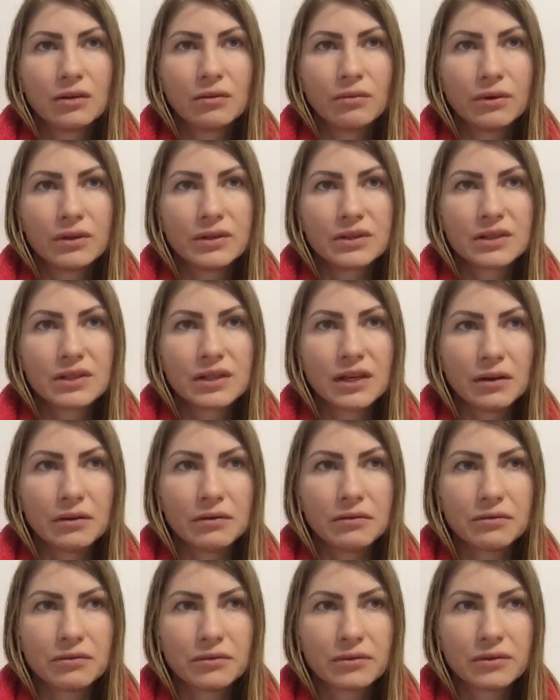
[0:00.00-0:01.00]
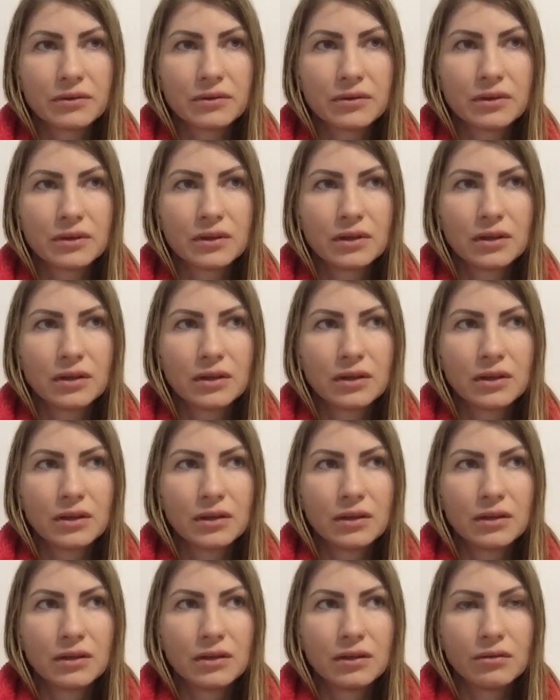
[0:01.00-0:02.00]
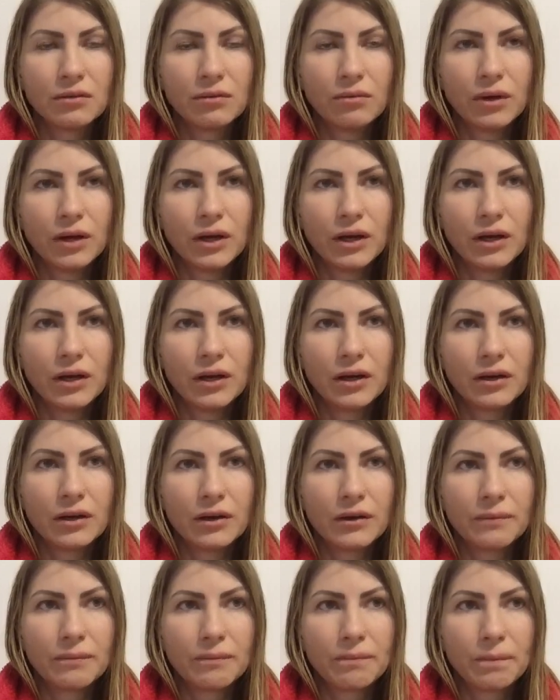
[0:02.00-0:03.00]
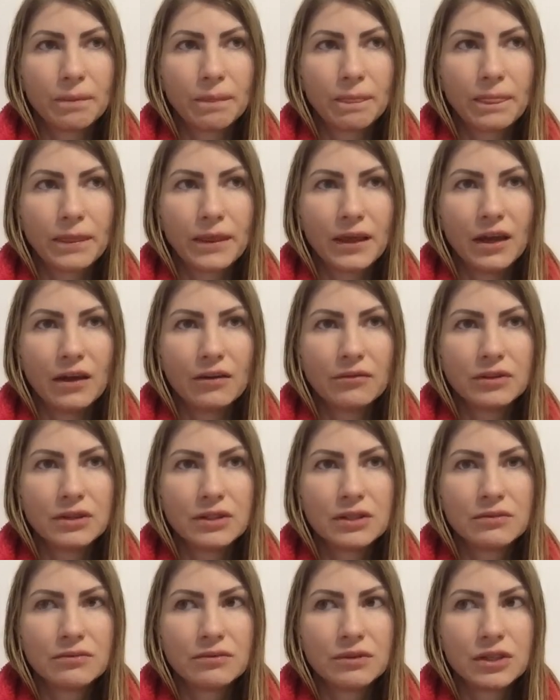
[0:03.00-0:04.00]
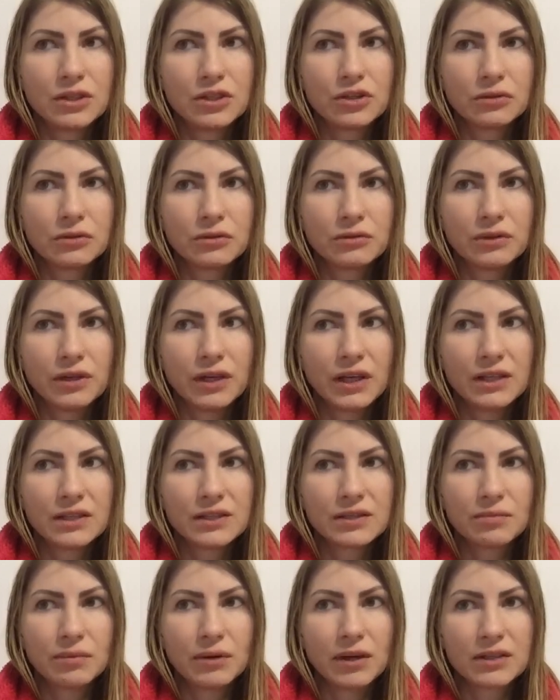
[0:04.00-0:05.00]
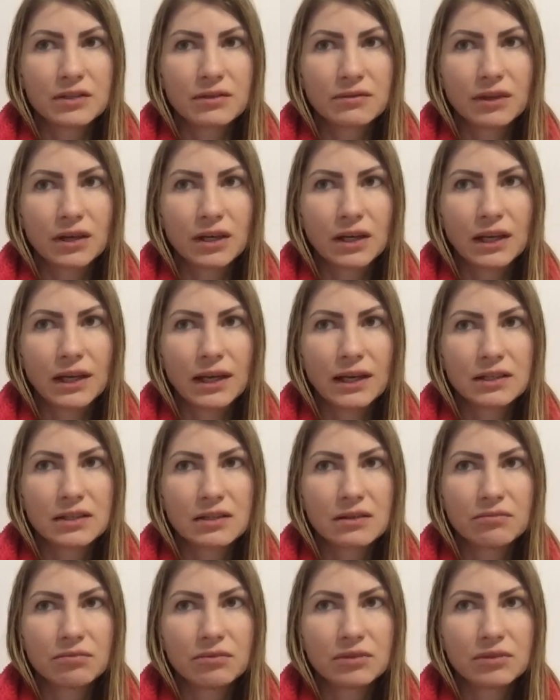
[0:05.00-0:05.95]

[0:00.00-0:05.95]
oneself, where every individual is a part of the collective,